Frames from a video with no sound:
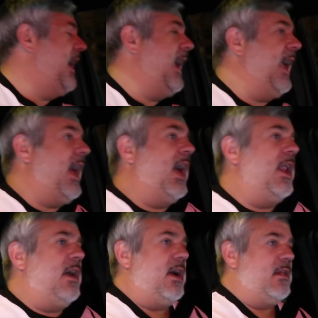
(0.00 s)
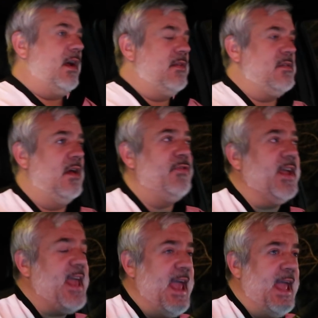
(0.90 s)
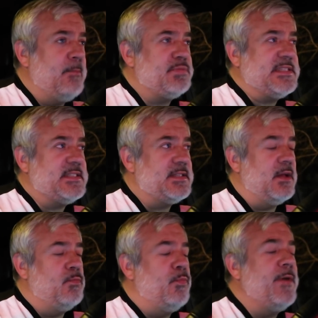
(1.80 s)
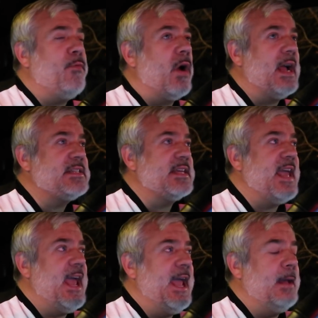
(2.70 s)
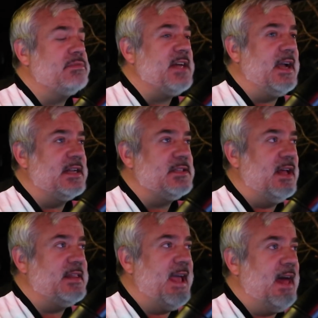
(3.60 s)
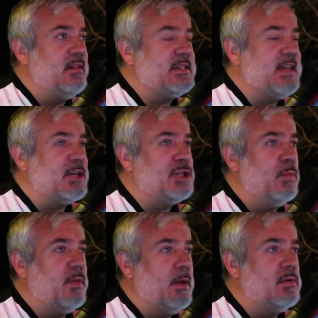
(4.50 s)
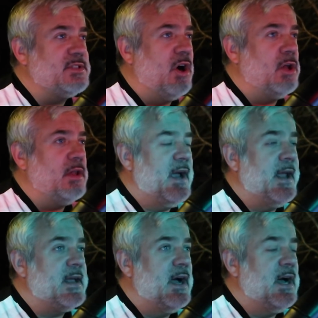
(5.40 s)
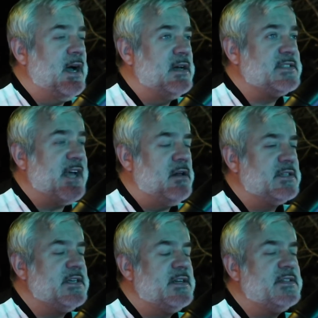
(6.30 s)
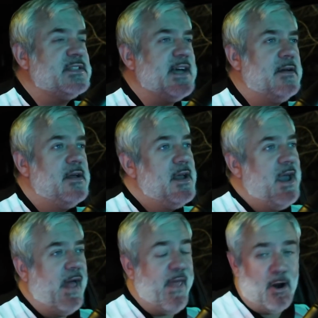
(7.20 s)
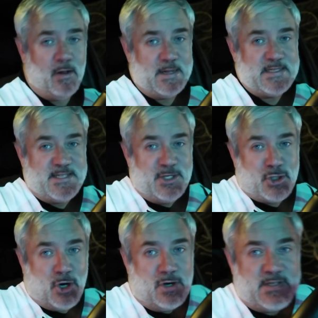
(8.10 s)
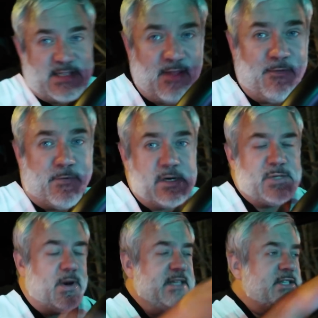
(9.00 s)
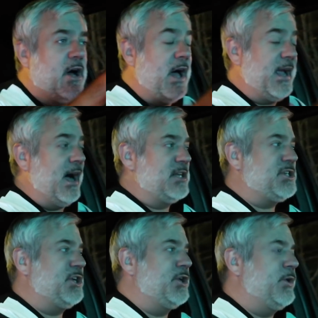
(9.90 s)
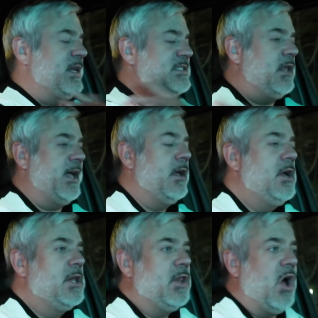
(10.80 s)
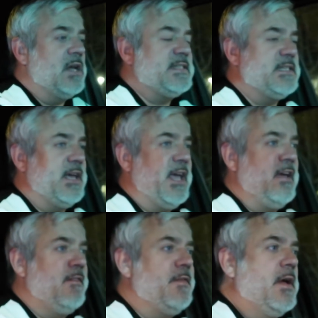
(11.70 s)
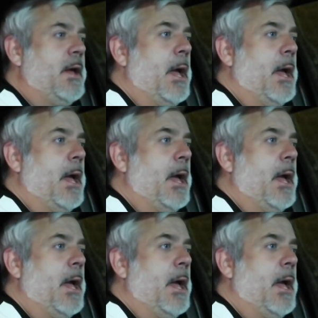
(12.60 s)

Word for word: and the capes before I got to the caves, I got to like, they had this section that was all like uh, skeletons and they had all these t-shirts. And the first one I saw, I got too. It's like long sleeve,